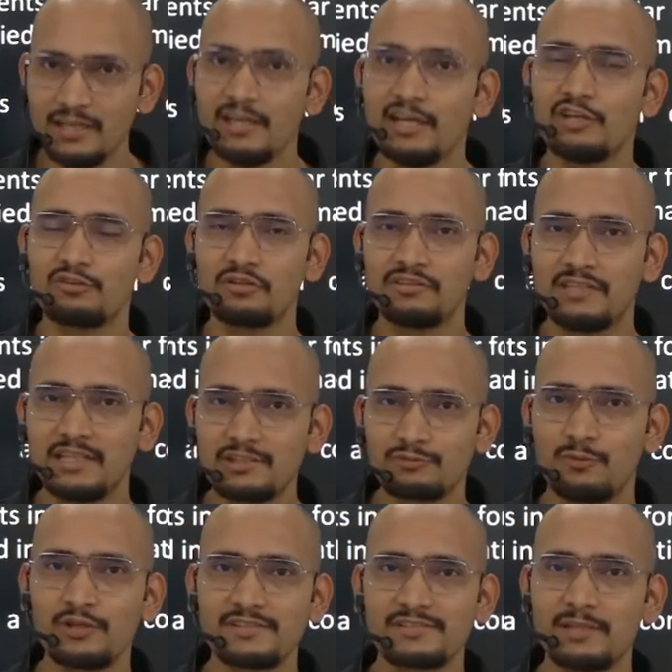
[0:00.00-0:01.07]
so this was
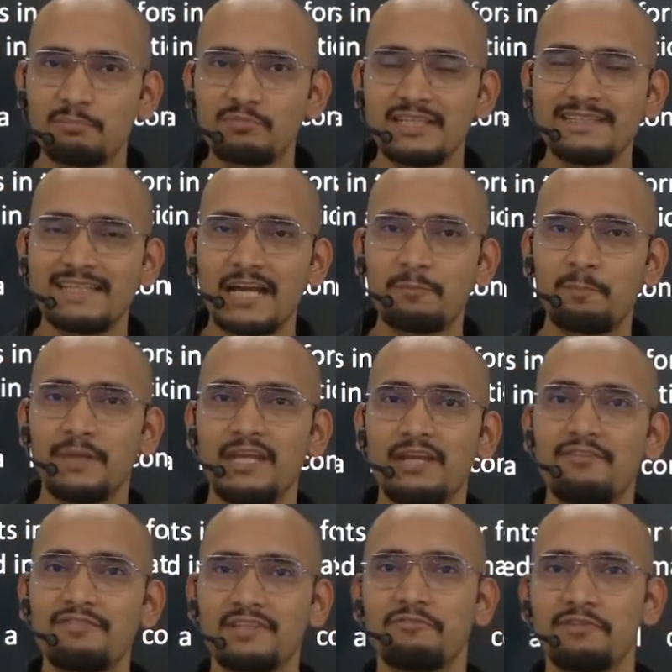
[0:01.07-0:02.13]
something that paved
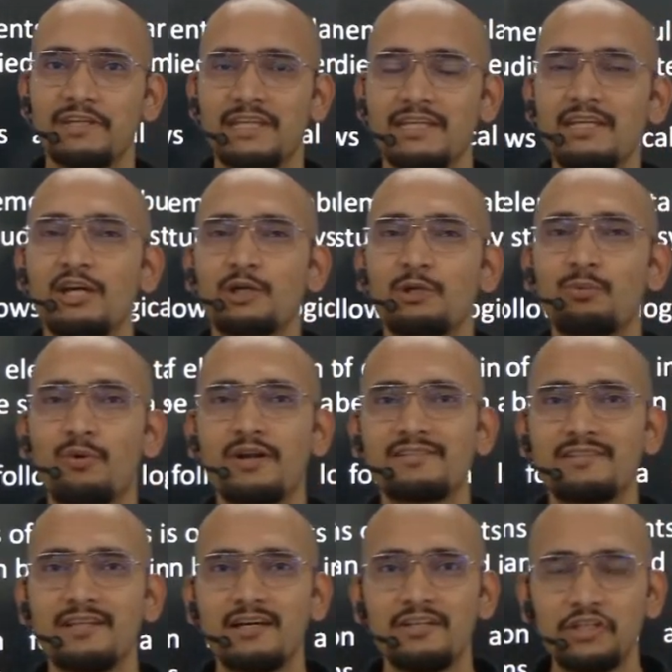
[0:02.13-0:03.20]
the way towards the
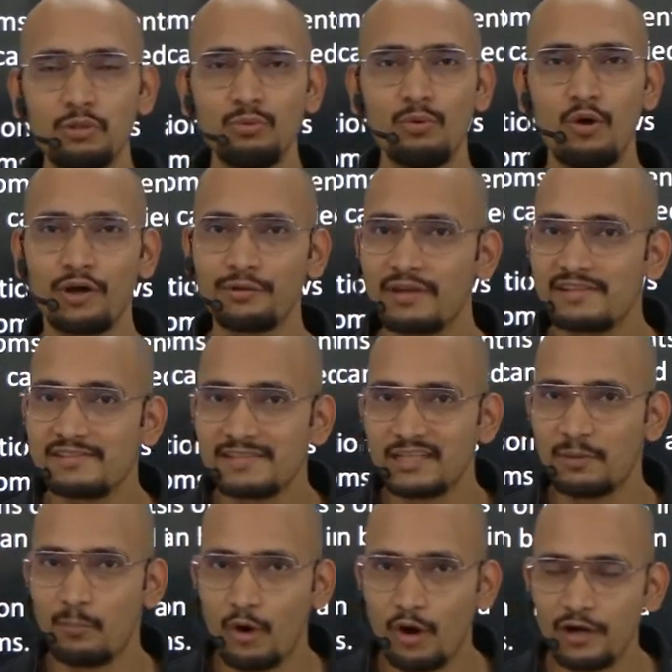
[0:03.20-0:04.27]
new, or you can say the
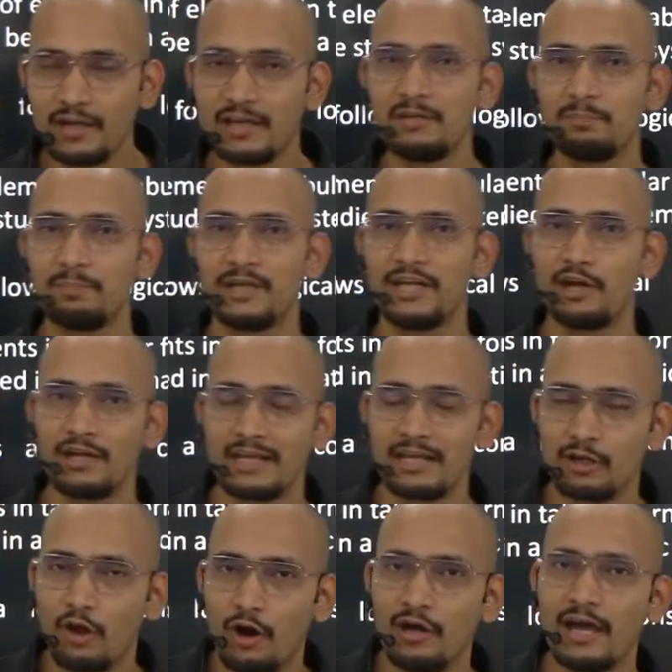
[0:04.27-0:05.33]
modern periodic law.
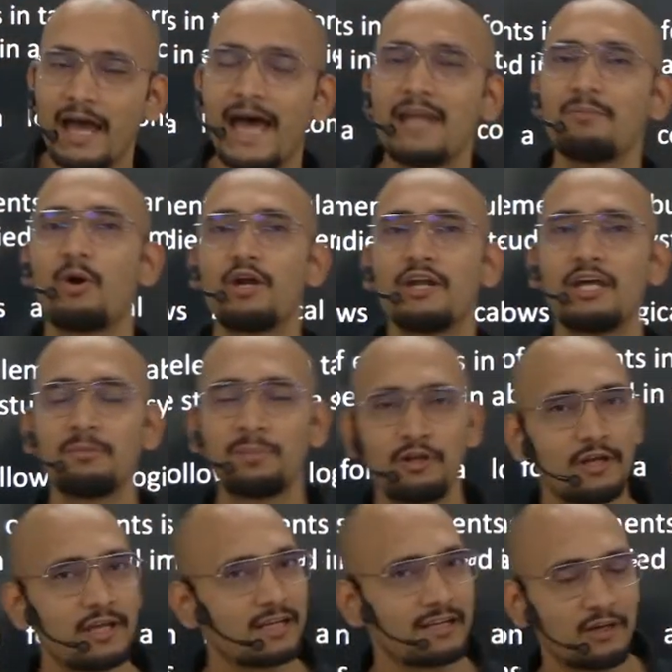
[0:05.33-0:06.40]
And modern periodic
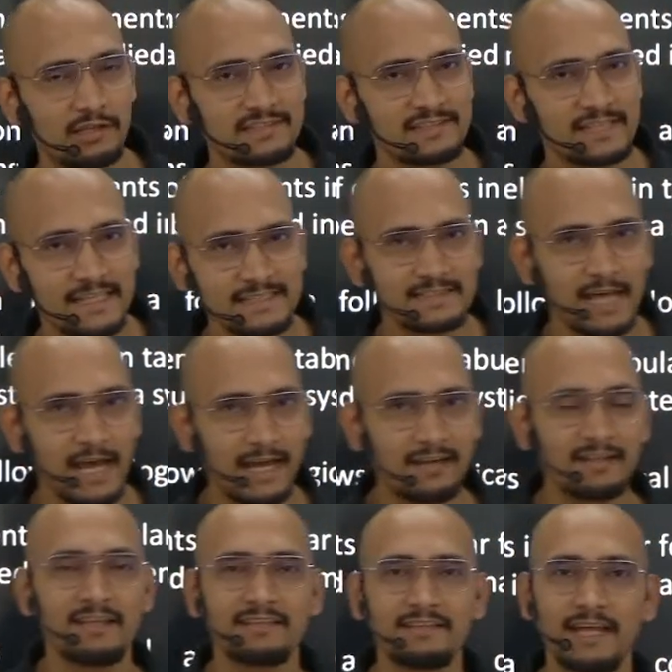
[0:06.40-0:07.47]
law says that
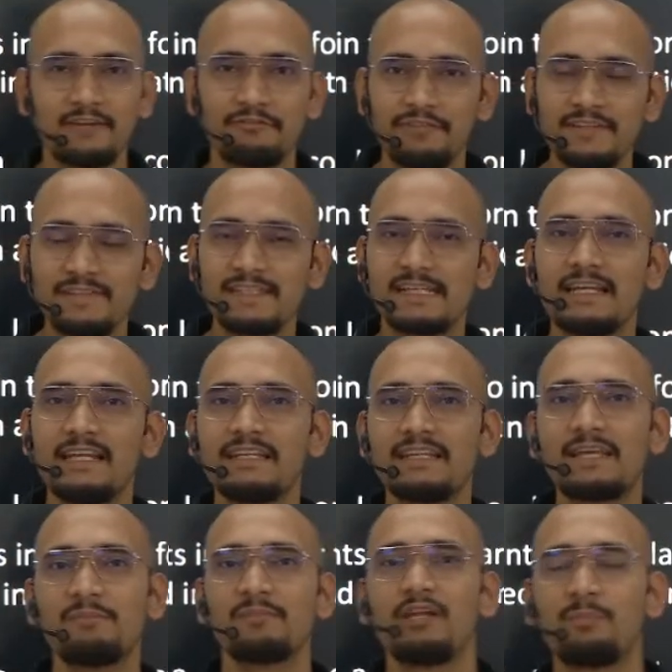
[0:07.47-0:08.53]
physical and
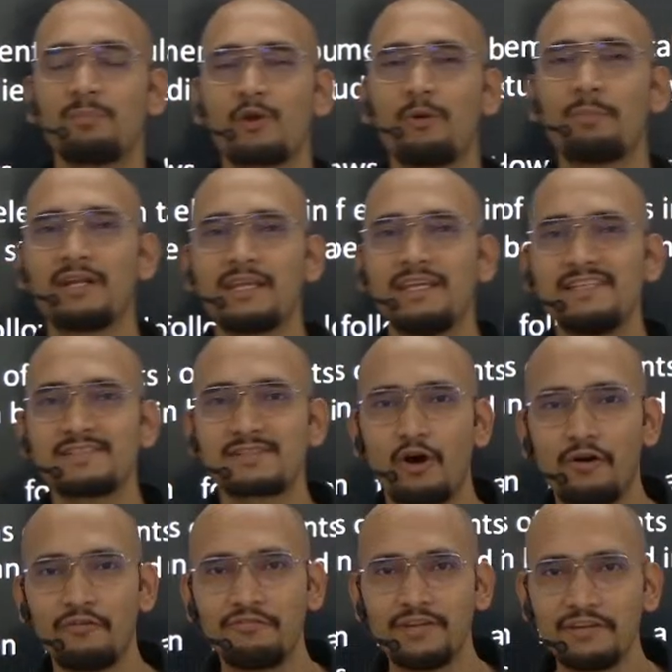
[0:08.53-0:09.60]
chemical properties of
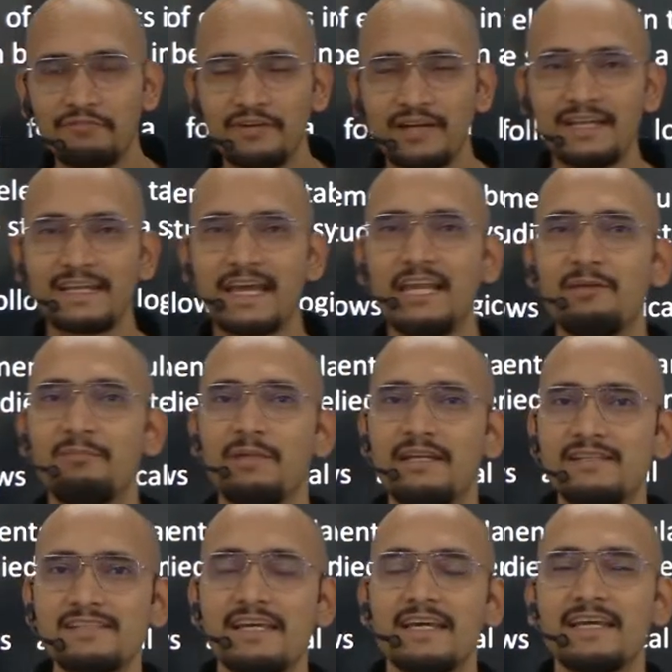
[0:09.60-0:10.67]
different elements
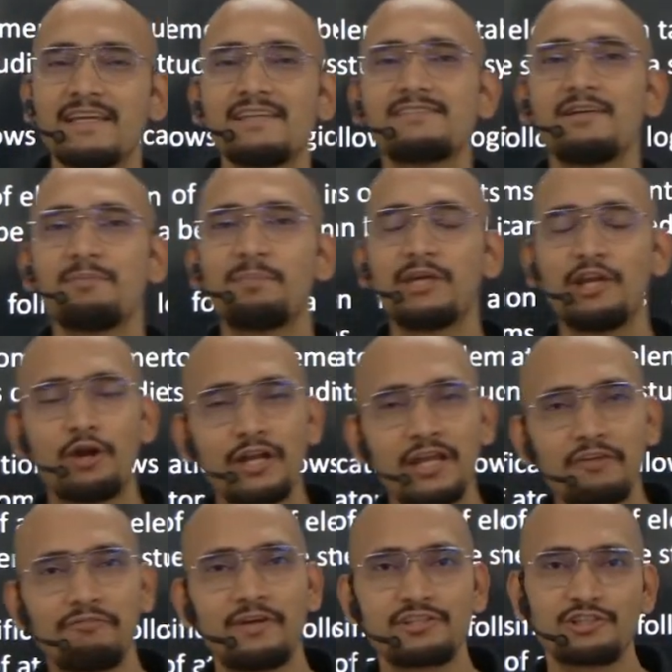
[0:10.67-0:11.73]
is the periodic
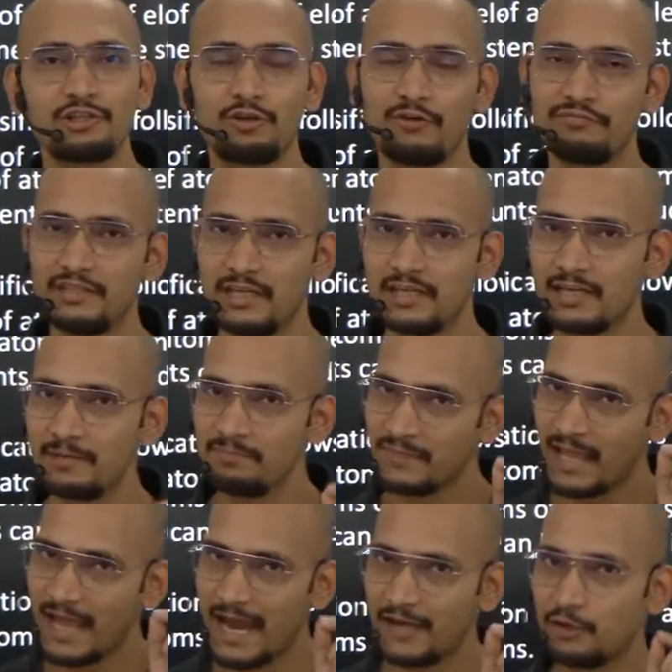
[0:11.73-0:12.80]
function of their
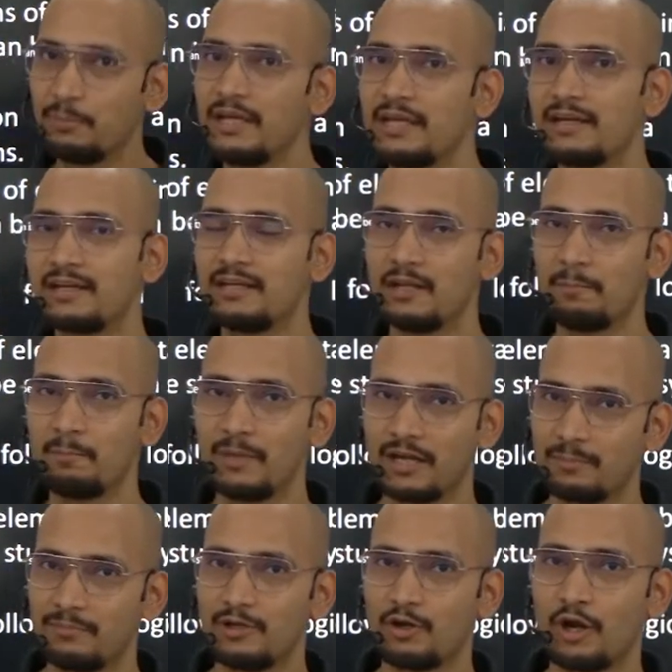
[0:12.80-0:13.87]
atomic number,
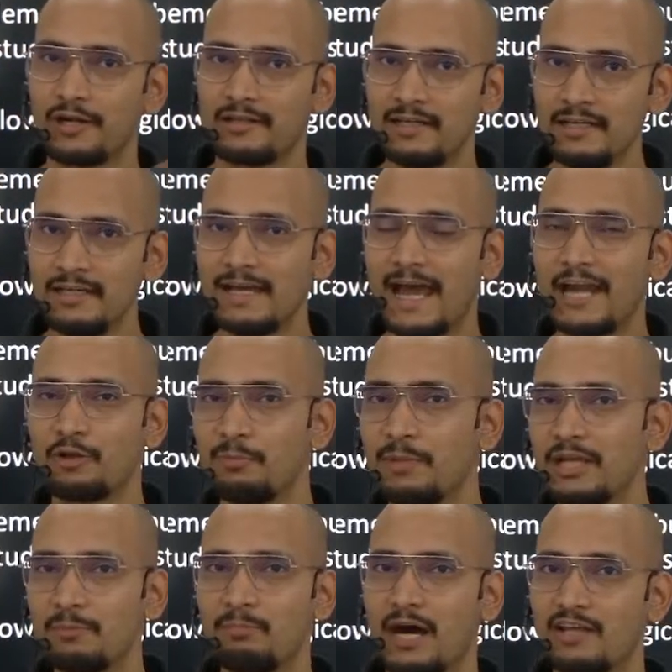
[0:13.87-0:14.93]
not the atomic
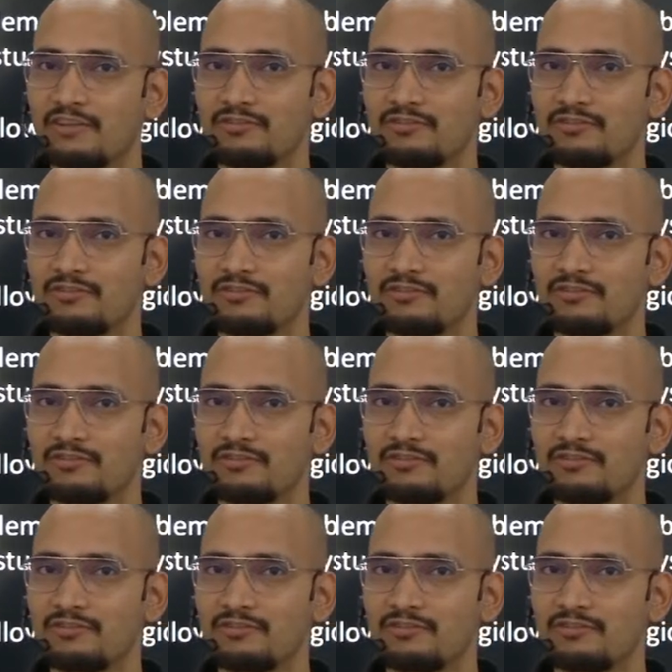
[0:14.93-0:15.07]
mass.